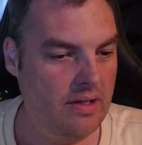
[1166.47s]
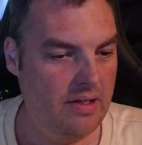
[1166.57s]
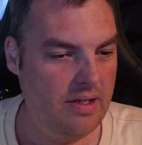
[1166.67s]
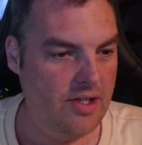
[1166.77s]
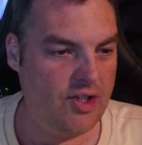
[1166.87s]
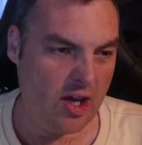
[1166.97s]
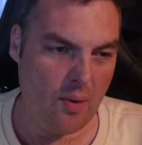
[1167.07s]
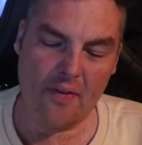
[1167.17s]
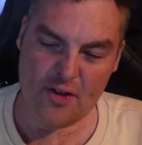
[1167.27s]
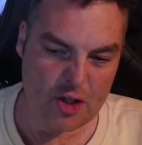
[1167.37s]
Tell you
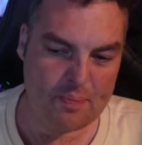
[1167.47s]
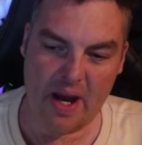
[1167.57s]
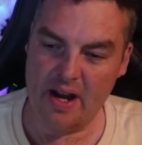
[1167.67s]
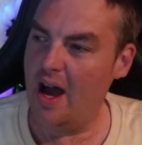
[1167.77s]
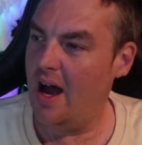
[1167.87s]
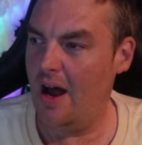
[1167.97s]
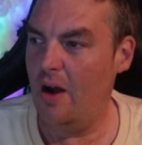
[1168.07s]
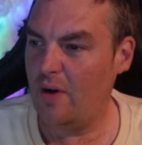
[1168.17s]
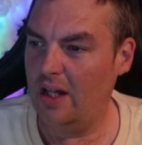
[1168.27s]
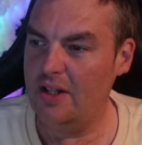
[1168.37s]
what, this has been a
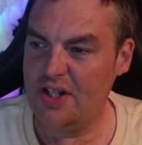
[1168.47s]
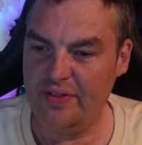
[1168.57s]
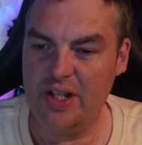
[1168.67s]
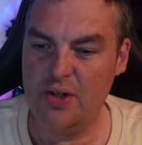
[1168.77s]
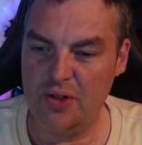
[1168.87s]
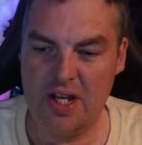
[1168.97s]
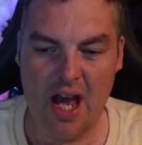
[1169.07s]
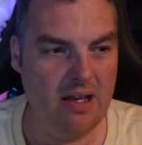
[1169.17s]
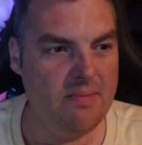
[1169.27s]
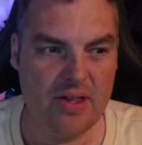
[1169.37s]
relatively good
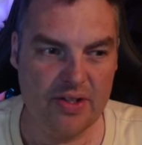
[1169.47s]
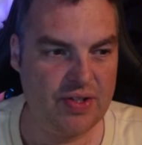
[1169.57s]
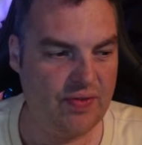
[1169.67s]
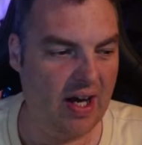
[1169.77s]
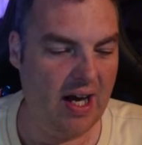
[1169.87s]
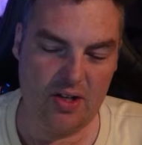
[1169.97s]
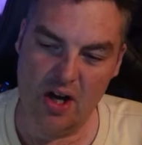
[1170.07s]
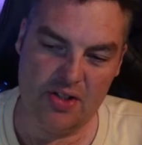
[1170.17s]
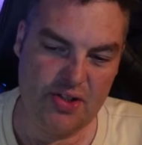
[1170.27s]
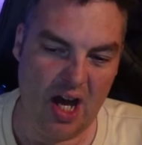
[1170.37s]
game thus far. Gotta
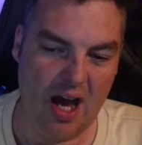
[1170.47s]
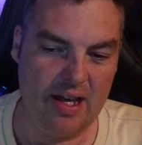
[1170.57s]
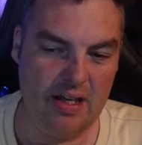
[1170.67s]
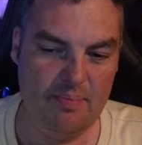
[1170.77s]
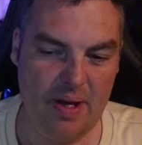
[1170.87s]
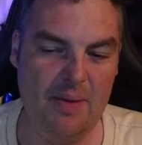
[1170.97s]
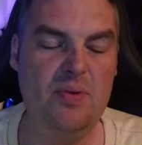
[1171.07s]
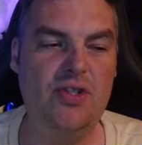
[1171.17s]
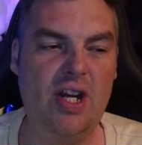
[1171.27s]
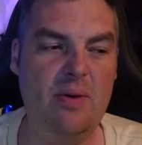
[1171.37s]
say, people
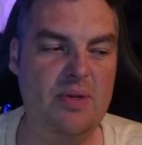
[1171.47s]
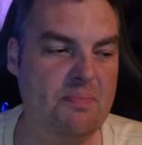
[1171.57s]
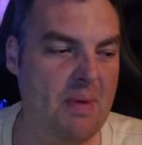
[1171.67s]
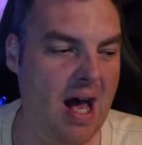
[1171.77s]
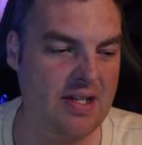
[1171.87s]
said I was mad.